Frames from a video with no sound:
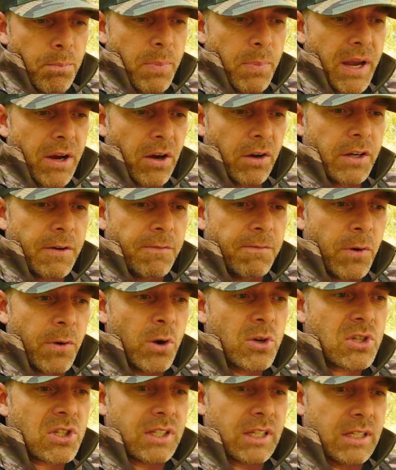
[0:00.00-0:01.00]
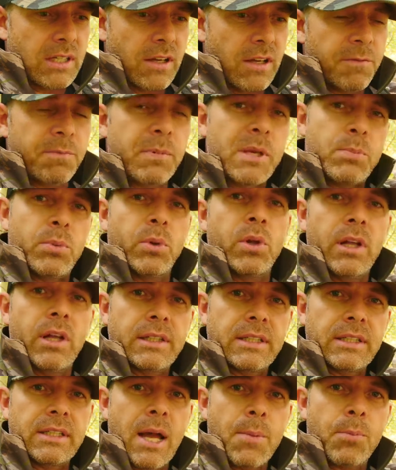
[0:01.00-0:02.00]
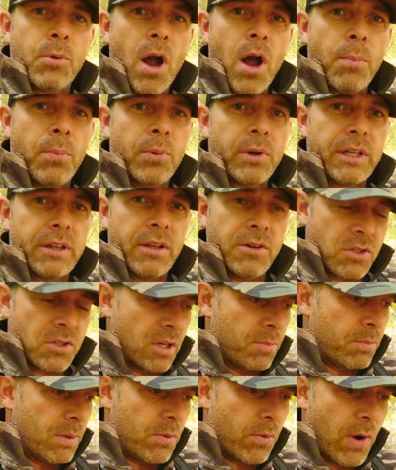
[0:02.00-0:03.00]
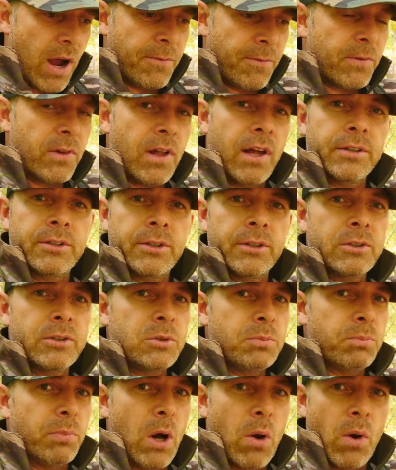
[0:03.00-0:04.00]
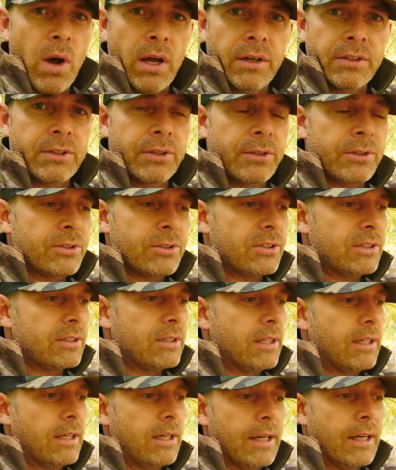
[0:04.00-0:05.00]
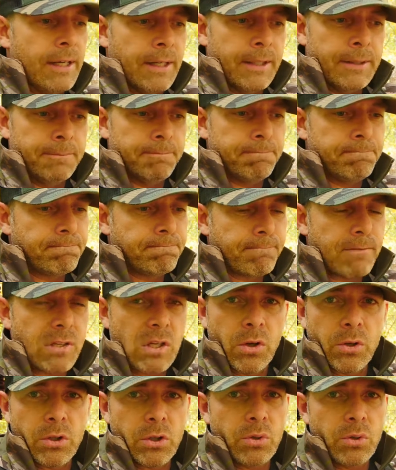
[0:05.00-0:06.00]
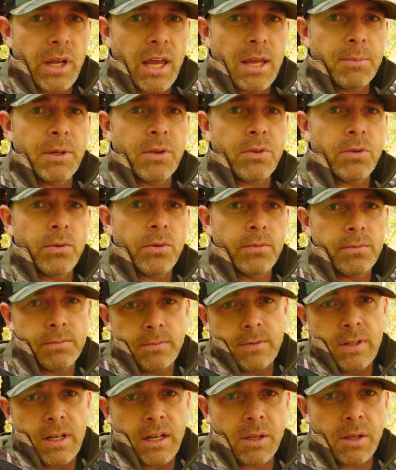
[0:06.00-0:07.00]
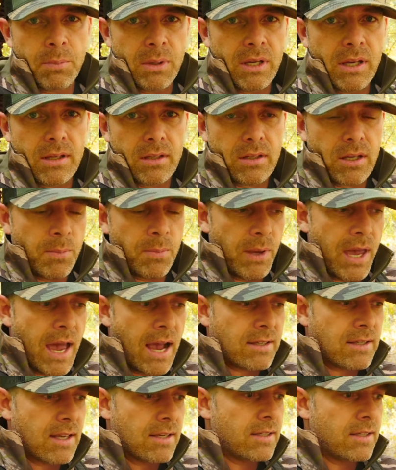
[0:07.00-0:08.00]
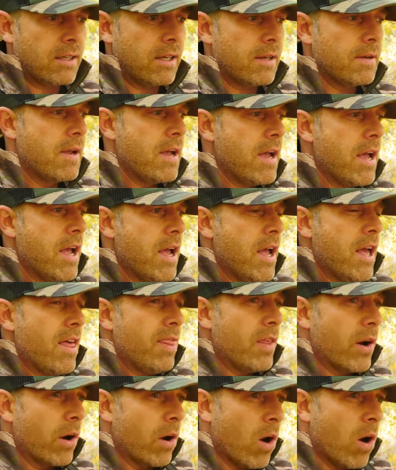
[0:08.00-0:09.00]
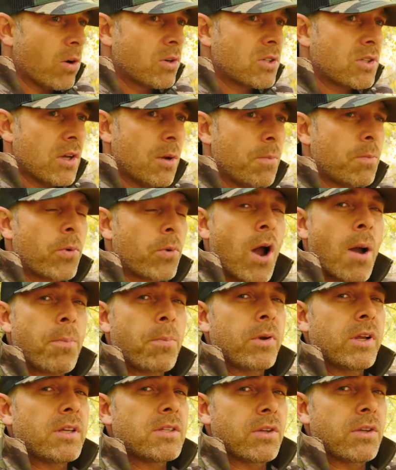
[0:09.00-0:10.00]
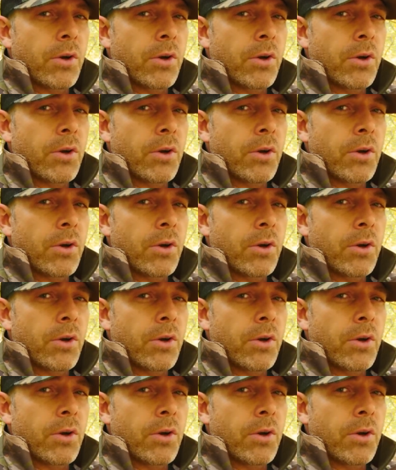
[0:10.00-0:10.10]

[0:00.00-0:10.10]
bigger diversity of people hunting that property. There's gonna be rifle hunters, bow hunters, you know, you name it, that can be accessing it. There are some properties that